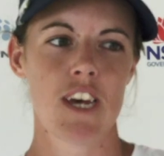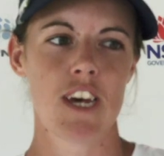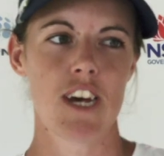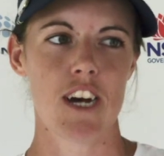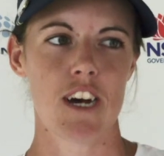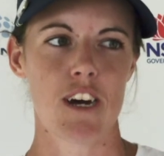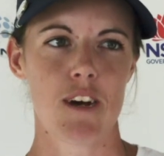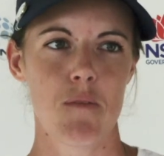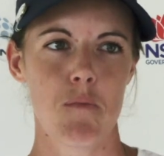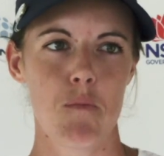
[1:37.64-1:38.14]

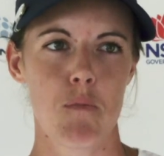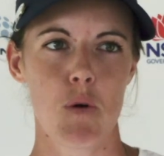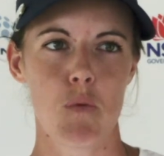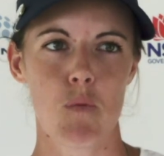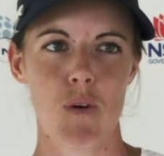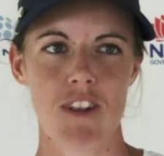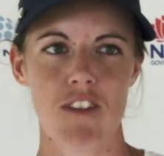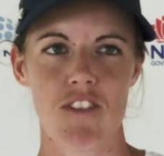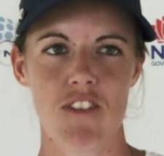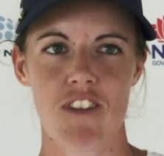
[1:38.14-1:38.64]
Um, but
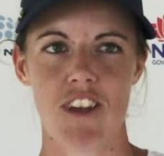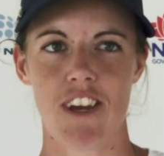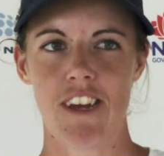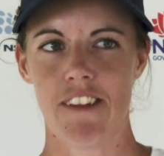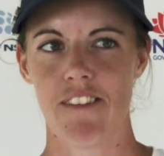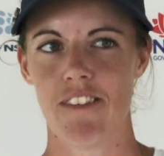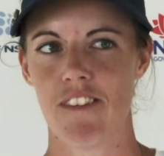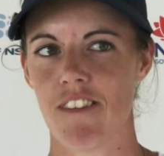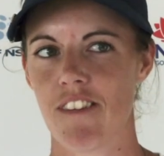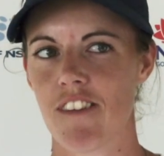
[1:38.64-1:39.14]
once I
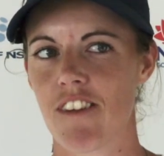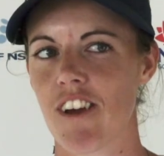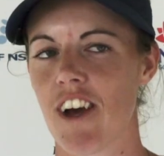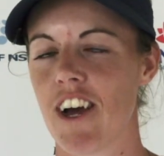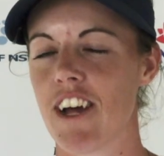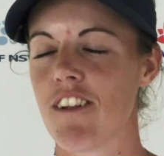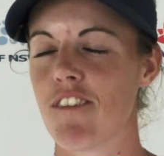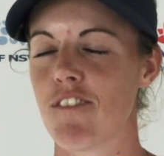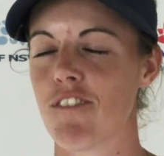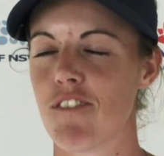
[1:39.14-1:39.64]

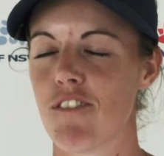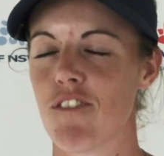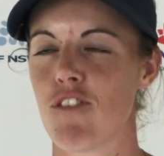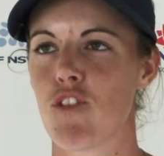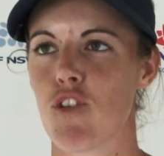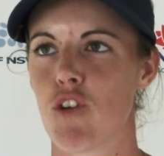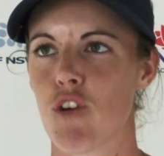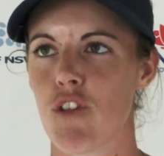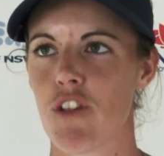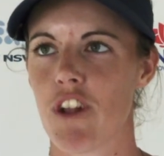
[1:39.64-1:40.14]
kind of
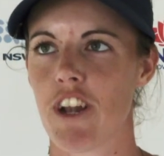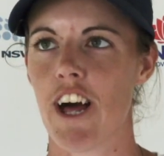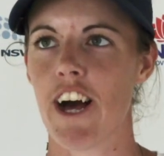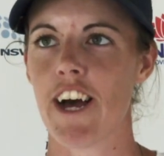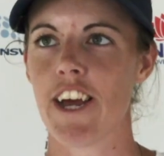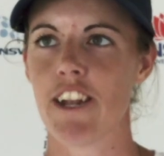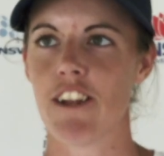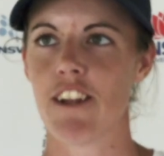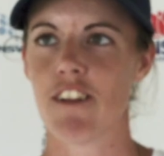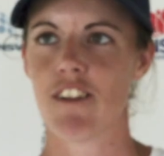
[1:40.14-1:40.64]
drew the
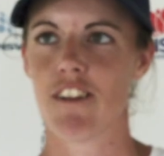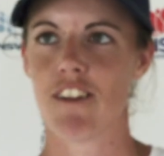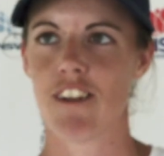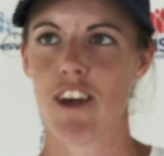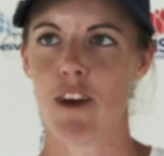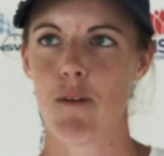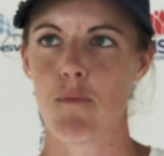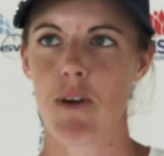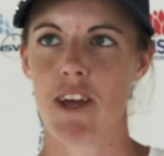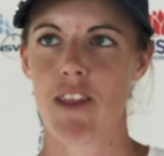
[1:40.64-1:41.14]
line and,
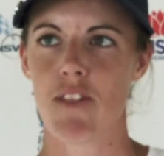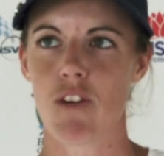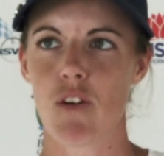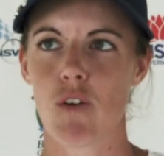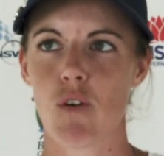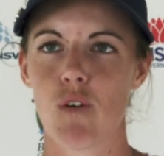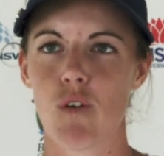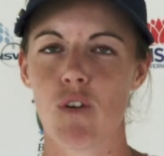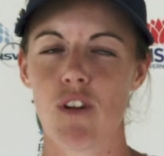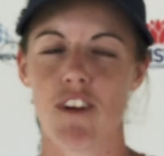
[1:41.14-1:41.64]
and made the
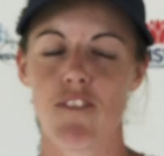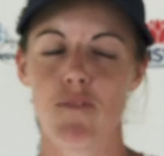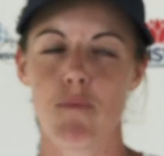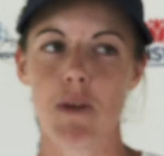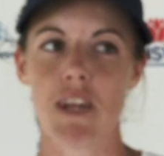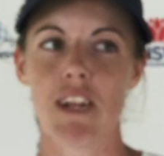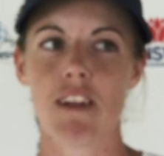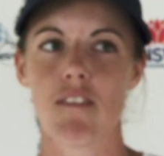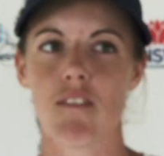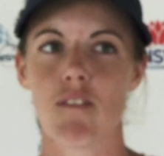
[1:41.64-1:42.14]
call, I've
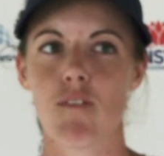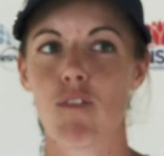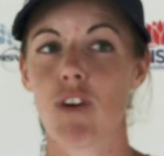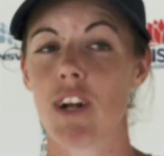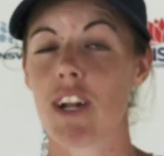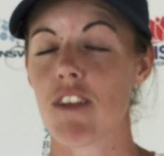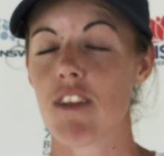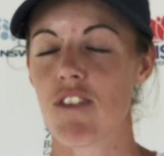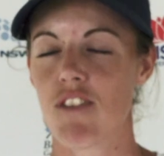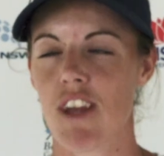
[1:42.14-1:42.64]
been
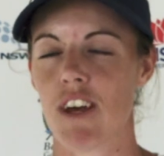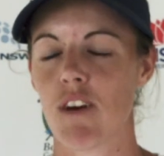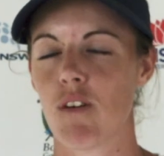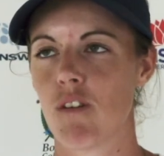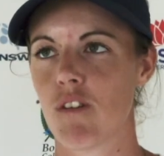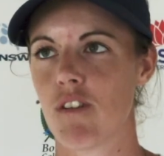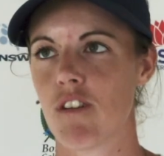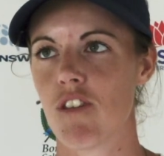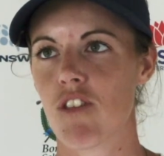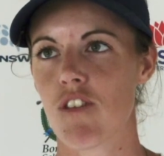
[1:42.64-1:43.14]
really
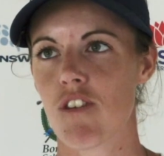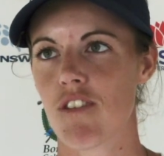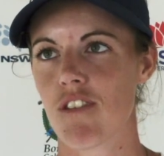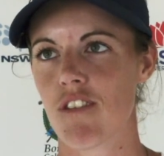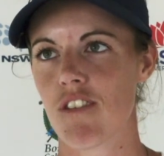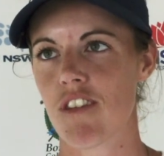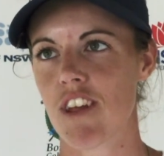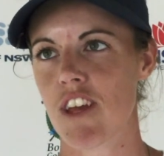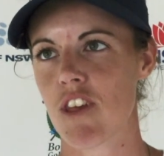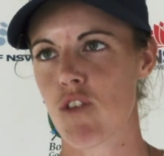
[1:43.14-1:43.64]
settled and
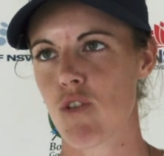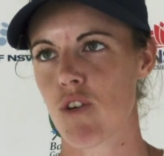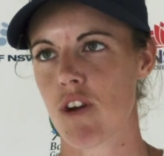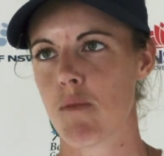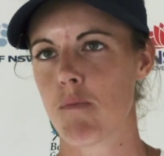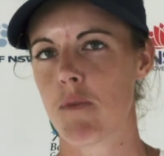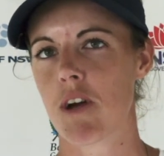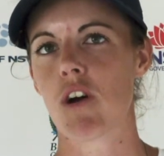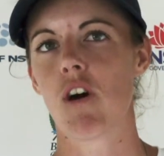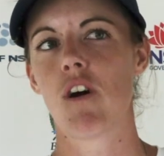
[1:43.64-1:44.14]
just enjoying
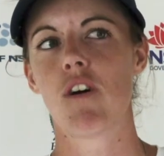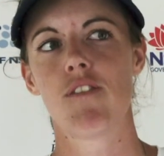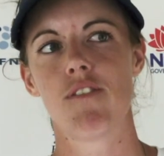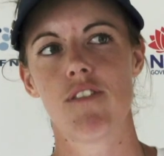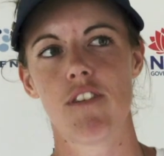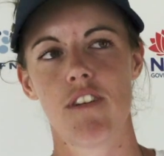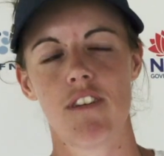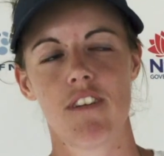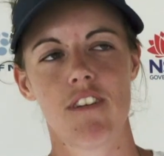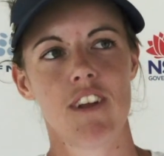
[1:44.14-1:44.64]
my golf
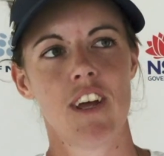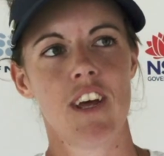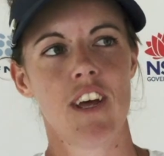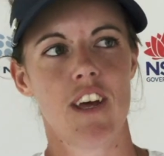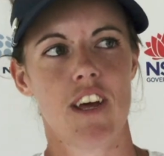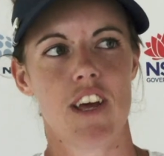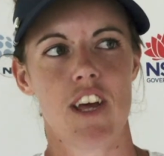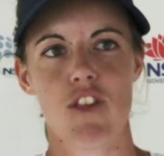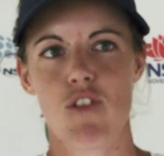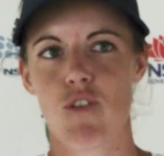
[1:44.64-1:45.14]
and
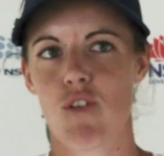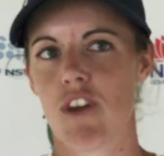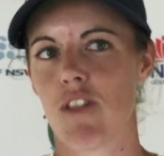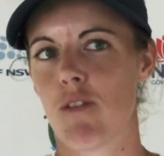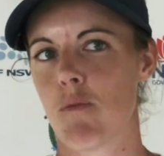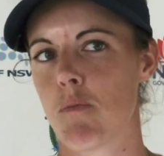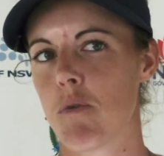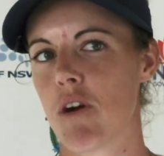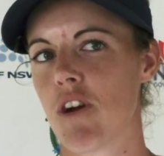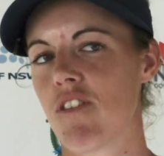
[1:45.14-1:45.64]
enjoying
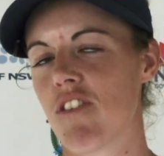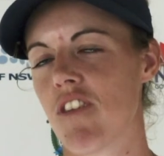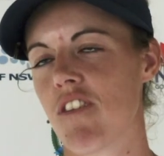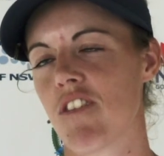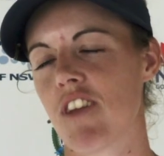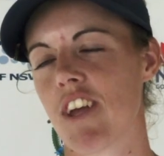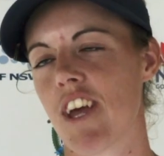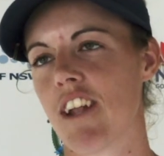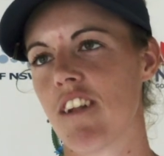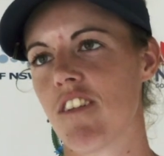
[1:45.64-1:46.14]
the process
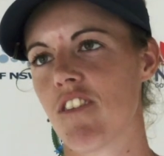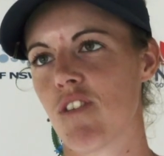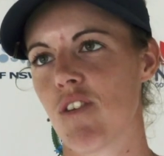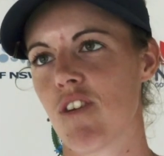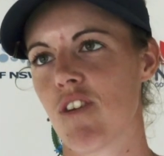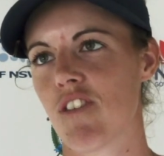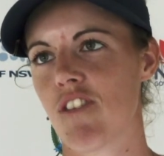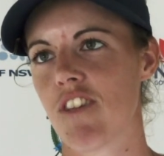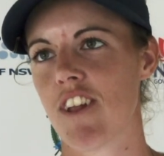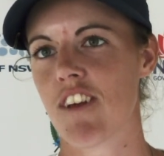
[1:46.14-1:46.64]
again. So
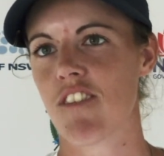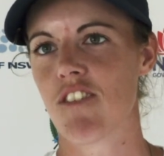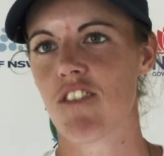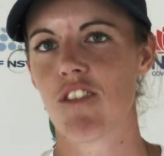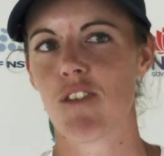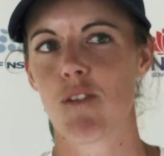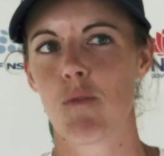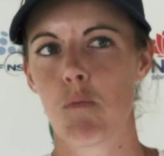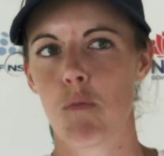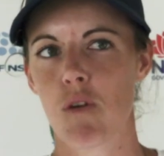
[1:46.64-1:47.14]
it's nice
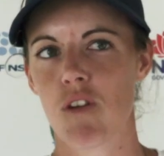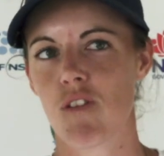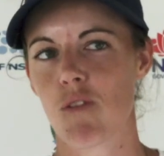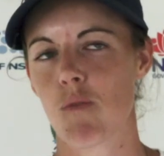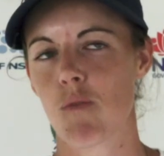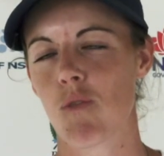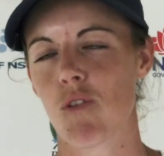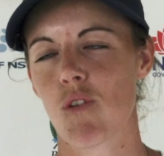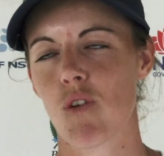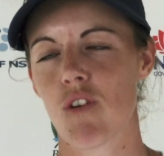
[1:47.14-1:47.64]
to put
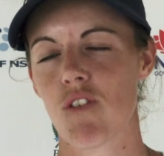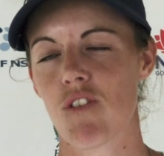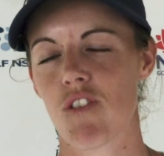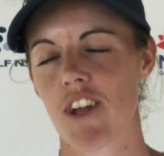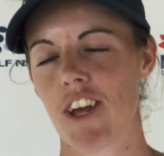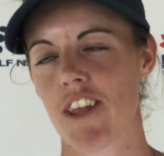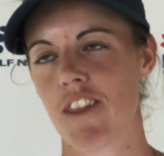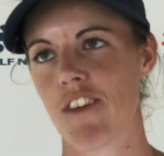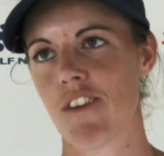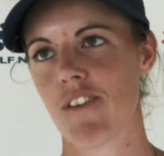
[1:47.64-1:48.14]
some scores
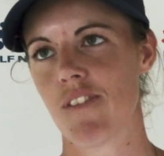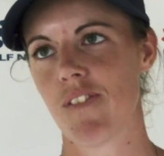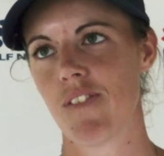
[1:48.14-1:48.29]
together.